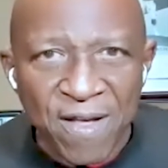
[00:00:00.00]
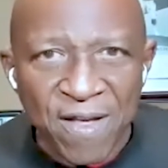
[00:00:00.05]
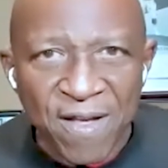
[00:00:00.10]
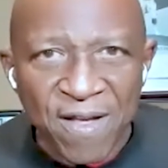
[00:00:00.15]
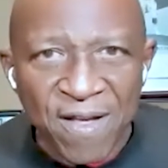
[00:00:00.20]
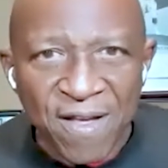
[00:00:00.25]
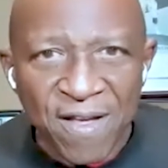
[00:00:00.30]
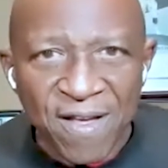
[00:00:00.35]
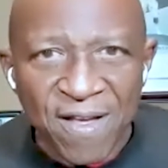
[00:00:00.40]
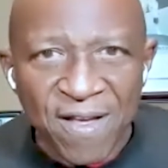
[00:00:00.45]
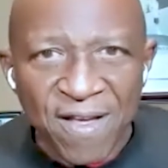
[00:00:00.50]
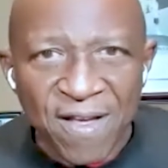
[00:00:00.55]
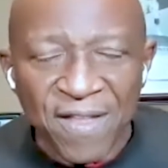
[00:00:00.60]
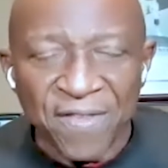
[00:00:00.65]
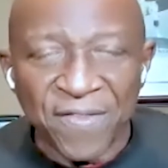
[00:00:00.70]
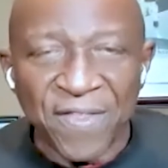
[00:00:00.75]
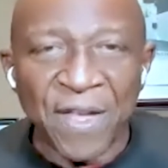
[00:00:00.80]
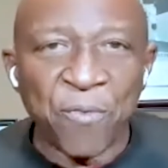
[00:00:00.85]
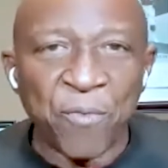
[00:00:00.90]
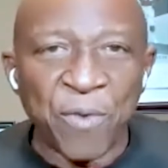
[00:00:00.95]
Mm-hmm.
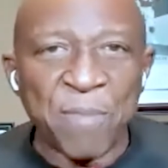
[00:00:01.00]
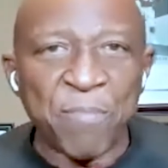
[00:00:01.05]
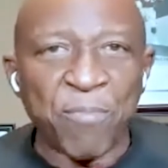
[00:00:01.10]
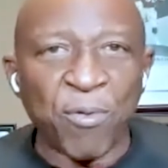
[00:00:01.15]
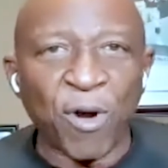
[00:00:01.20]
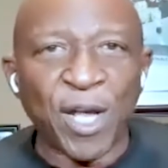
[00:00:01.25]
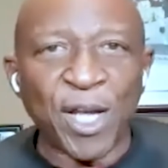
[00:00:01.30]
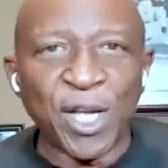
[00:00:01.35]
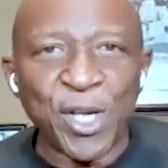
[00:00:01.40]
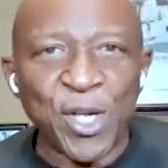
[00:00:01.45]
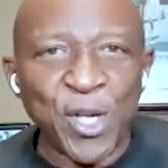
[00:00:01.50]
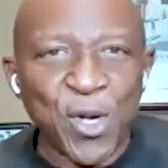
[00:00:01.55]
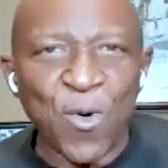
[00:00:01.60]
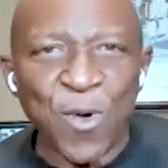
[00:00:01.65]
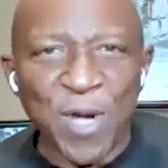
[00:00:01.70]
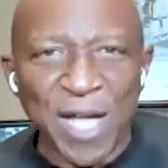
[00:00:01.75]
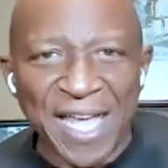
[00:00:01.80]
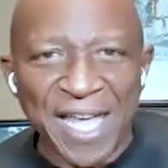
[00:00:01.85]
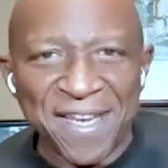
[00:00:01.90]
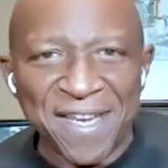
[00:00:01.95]
Then we bring
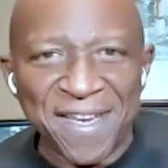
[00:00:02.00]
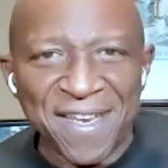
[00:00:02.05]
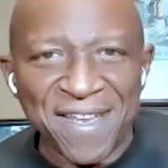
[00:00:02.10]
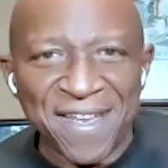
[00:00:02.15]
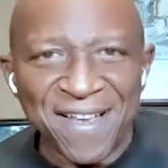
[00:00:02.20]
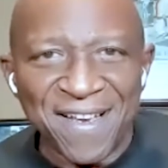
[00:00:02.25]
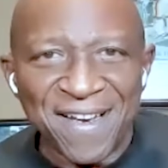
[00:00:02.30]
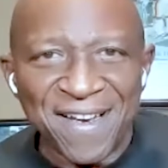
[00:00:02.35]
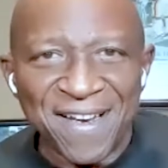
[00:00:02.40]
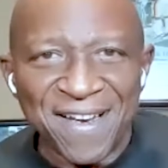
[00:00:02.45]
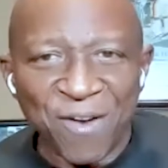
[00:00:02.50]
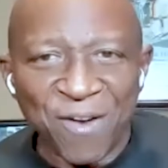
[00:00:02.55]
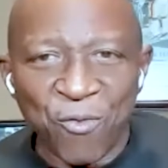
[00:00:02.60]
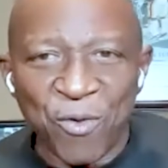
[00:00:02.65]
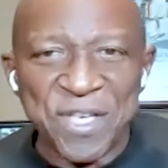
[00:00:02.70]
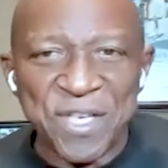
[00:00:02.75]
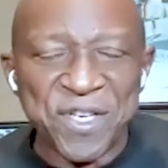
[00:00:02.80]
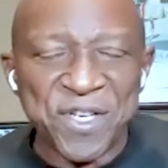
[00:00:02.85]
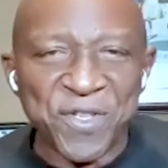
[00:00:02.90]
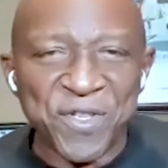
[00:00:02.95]
you in.
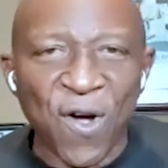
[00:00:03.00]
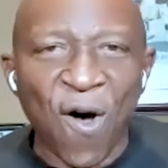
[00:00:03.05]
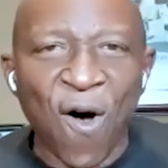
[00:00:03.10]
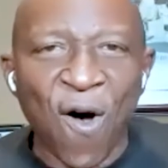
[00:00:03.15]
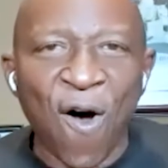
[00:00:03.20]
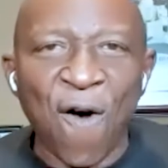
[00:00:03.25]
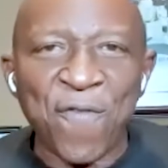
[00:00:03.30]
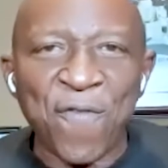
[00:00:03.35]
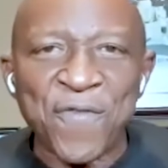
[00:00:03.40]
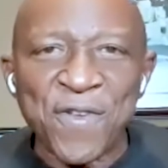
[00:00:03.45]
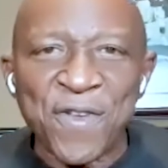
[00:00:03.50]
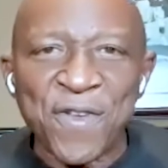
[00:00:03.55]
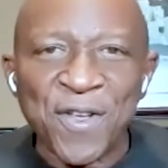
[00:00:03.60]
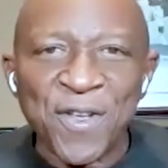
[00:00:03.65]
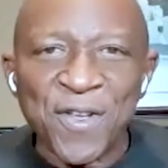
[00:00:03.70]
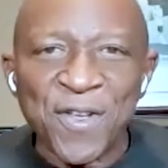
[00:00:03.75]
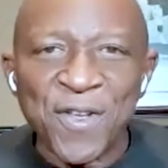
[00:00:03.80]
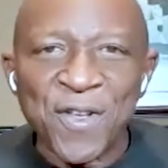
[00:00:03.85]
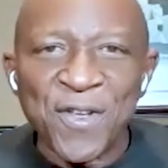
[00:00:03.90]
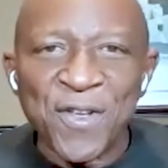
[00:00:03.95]
We just
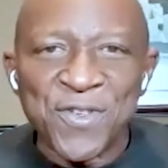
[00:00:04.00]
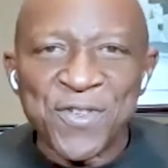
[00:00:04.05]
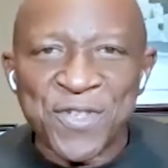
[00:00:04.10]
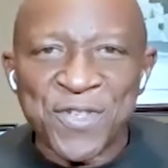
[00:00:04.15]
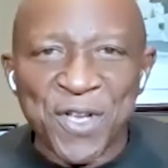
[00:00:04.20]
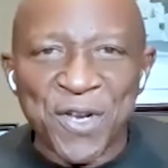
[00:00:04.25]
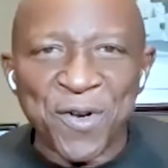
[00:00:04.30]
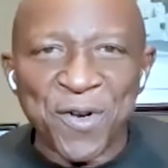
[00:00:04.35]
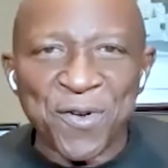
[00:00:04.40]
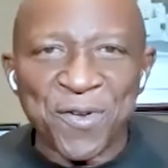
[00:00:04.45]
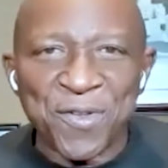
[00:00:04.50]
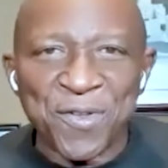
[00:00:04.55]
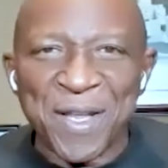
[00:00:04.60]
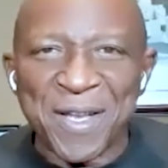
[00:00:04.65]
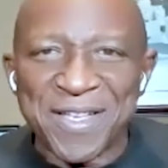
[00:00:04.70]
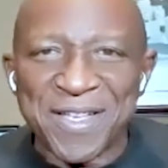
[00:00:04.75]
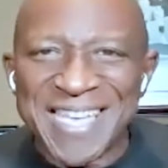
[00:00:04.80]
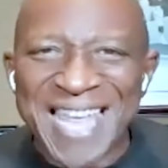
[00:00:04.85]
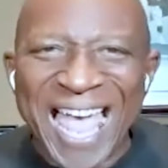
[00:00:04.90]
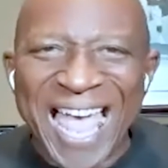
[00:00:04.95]
off-center
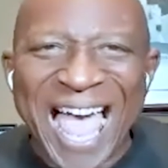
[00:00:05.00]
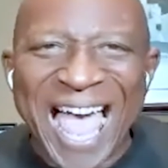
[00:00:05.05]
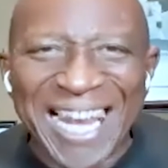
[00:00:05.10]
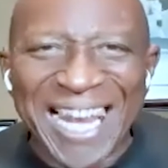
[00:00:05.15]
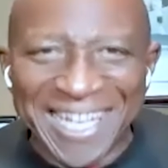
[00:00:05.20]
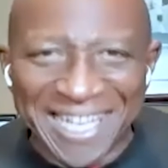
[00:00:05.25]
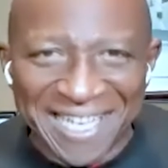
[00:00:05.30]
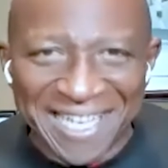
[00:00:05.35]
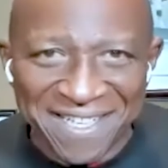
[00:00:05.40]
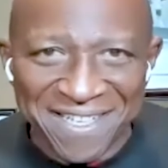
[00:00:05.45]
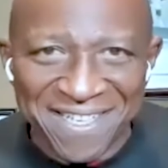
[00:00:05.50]
the talent.